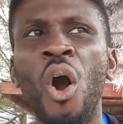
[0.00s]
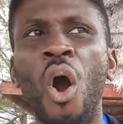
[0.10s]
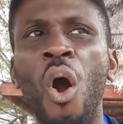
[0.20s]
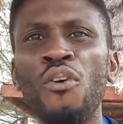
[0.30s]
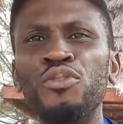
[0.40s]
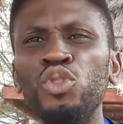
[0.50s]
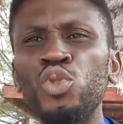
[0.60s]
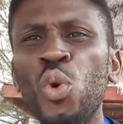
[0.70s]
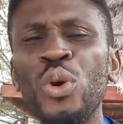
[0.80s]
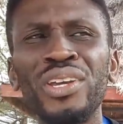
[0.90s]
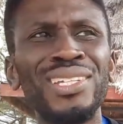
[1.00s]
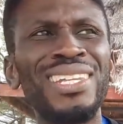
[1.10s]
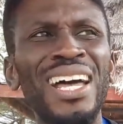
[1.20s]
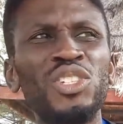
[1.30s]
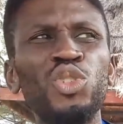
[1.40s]
of knowing
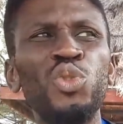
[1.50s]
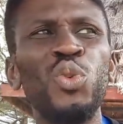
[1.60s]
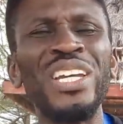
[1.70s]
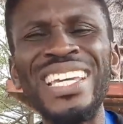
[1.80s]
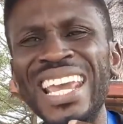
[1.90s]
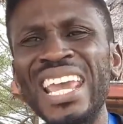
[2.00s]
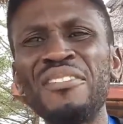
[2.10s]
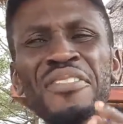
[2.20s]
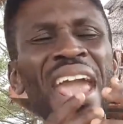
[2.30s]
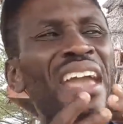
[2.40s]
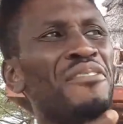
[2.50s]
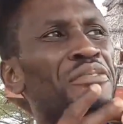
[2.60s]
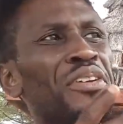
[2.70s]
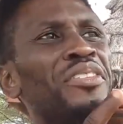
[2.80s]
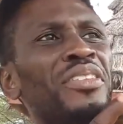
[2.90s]
that you gave
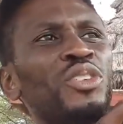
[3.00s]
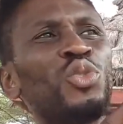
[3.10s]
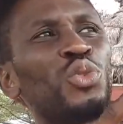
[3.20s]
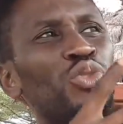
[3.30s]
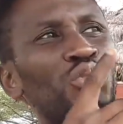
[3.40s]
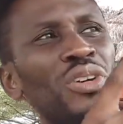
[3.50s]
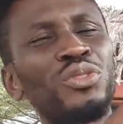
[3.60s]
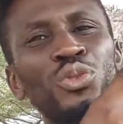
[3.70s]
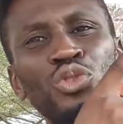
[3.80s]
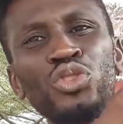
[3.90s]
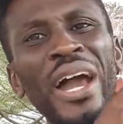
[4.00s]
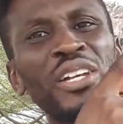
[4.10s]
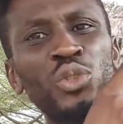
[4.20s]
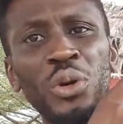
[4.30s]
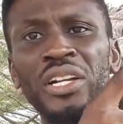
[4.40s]
everything to, tr- to
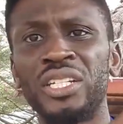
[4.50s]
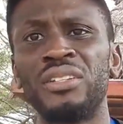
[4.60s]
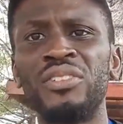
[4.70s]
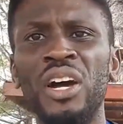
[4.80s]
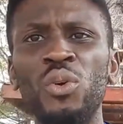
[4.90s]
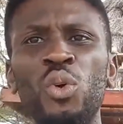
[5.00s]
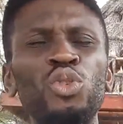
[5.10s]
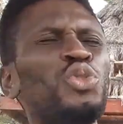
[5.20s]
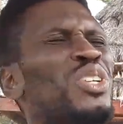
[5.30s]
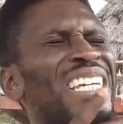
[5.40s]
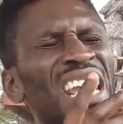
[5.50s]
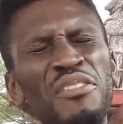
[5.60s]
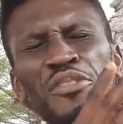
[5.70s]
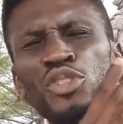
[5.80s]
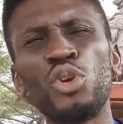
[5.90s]
trying to achieve that goal. You
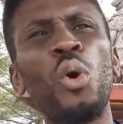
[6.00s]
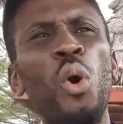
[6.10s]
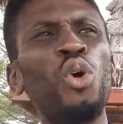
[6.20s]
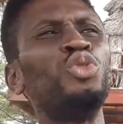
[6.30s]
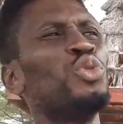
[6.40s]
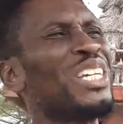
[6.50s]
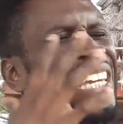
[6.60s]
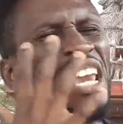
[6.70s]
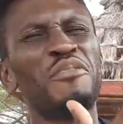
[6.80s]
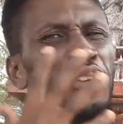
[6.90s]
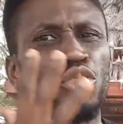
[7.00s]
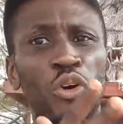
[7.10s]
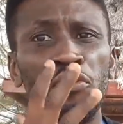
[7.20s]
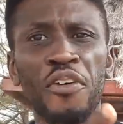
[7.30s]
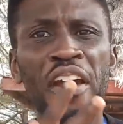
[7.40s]
gave it your all. You gave it
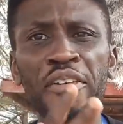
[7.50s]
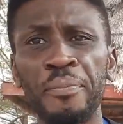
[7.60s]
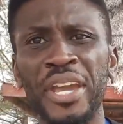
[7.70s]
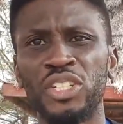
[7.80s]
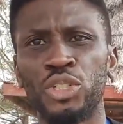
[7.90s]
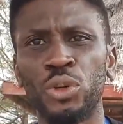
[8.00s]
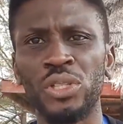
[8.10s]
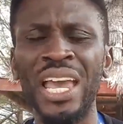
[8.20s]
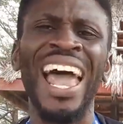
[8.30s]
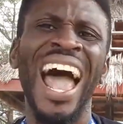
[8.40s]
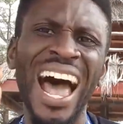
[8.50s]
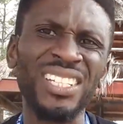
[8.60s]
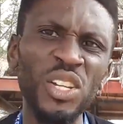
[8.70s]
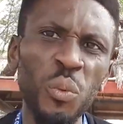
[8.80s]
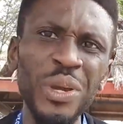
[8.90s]
your very best shot
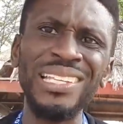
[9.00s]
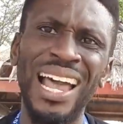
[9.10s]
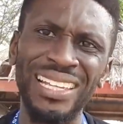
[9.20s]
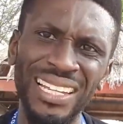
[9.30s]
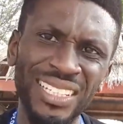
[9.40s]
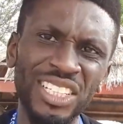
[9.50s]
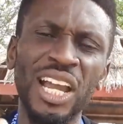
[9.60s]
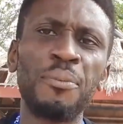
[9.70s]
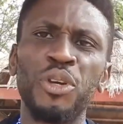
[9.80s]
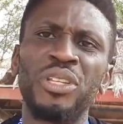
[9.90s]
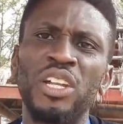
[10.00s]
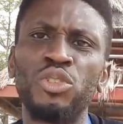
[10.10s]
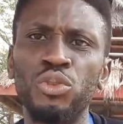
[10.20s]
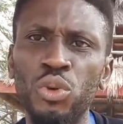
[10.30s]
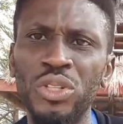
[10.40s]
as the winner and as the champion
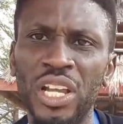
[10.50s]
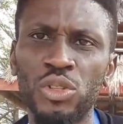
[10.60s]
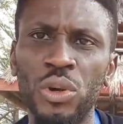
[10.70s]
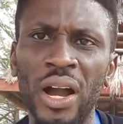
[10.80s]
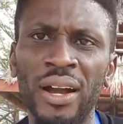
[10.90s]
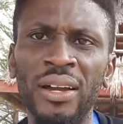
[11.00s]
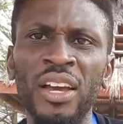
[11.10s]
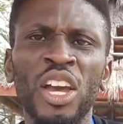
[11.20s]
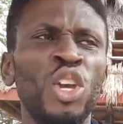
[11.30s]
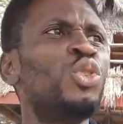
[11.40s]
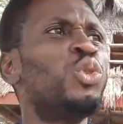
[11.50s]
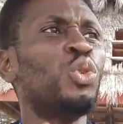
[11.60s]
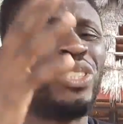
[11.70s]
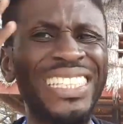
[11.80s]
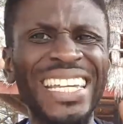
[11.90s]
that you know that you are.
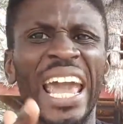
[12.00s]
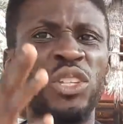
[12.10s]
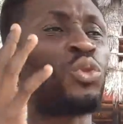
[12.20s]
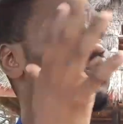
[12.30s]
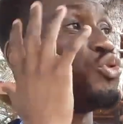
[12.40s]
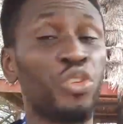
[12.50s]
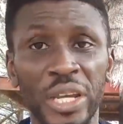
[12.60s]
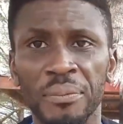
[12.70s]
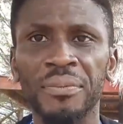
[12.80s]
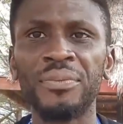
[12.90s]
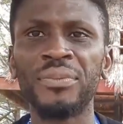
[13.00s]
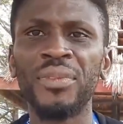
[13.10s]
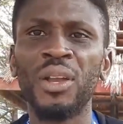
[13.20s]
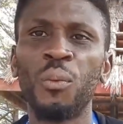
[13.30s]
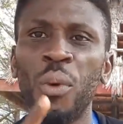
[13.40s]
You dare to dream
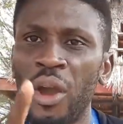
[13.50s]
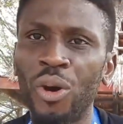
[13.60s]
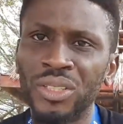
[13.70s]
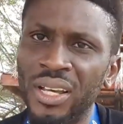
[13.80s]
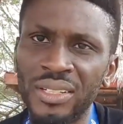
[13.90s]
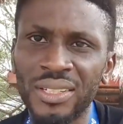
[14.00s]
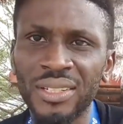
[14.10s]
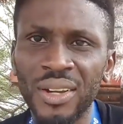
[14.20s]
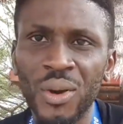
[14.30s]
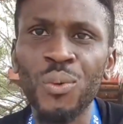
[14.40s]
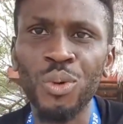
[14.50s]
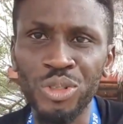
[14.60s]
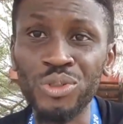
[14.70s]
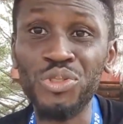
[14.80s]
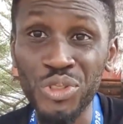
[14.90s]
where others
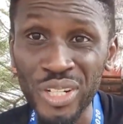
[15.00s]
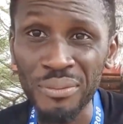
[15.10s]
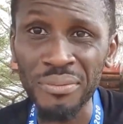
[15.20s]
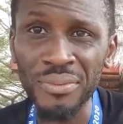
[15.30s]
wouldn't dream